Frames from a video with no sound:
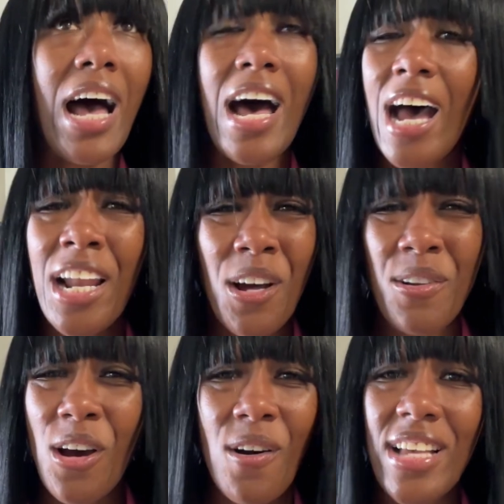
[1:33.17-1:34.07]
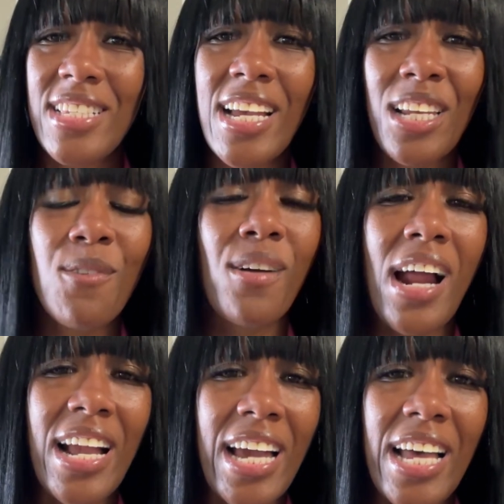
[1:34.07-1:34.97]
I don't know exactly where
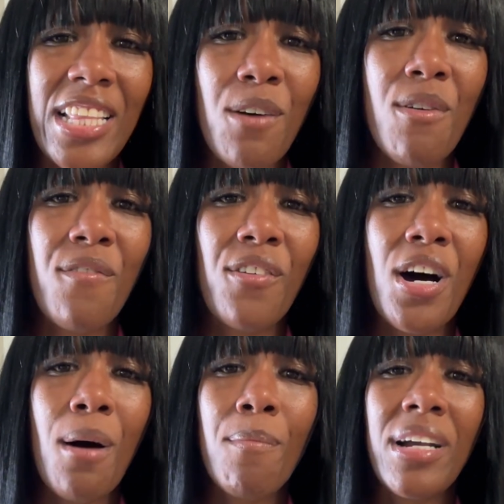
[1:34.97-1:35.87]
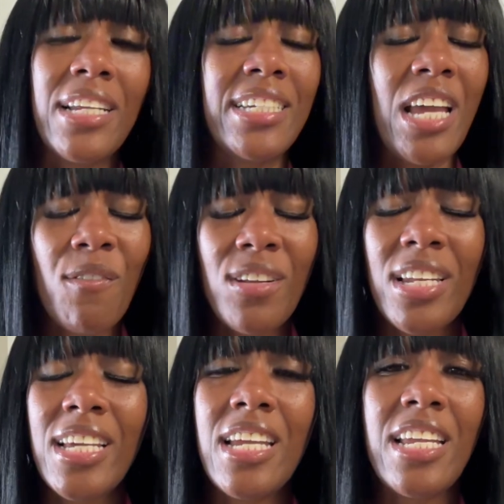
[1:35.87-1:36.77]
I got that one from, but
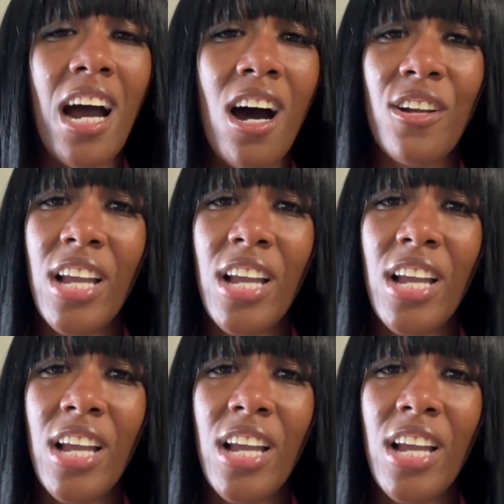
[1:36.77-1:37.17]
definitely y'all,